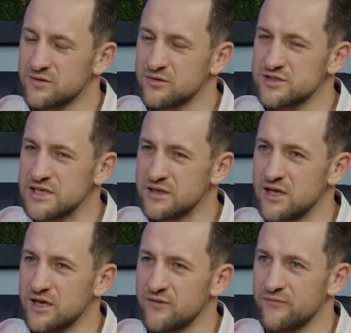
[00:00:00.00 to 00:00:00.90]
Do you see a
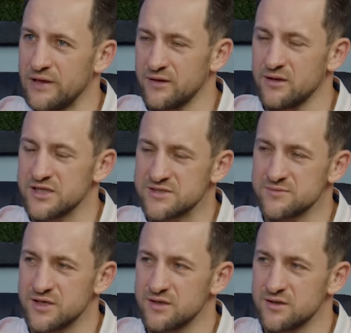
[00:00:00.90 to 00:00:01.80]
lot of vandalism
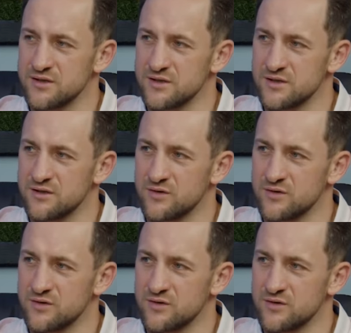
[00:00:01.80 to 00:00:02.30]
here? In, in I